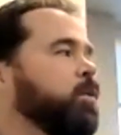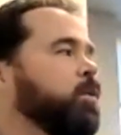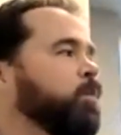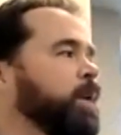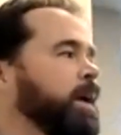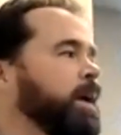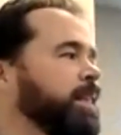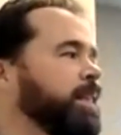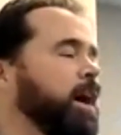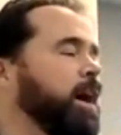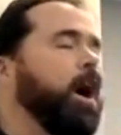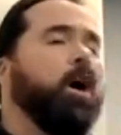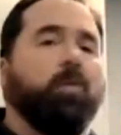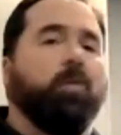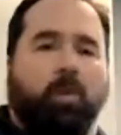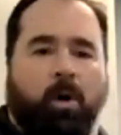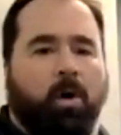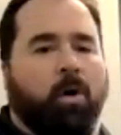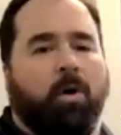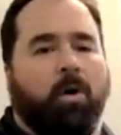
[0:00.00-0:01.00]
They all
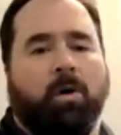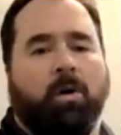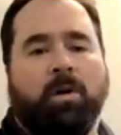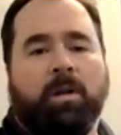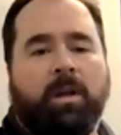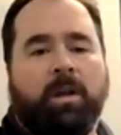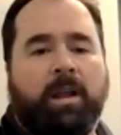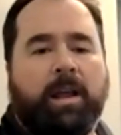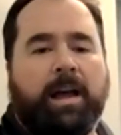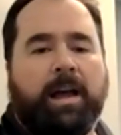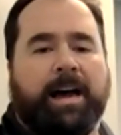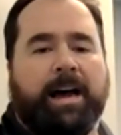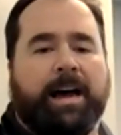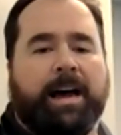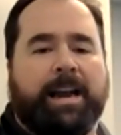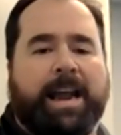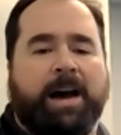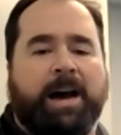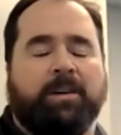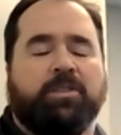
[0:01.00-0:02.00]
roll.
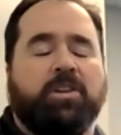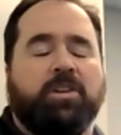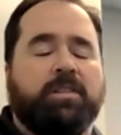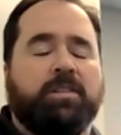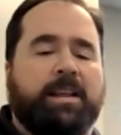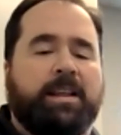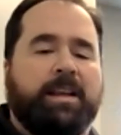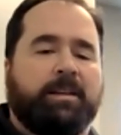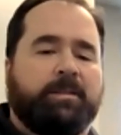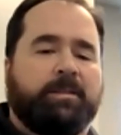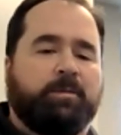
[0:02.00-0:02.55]
Now, certainly,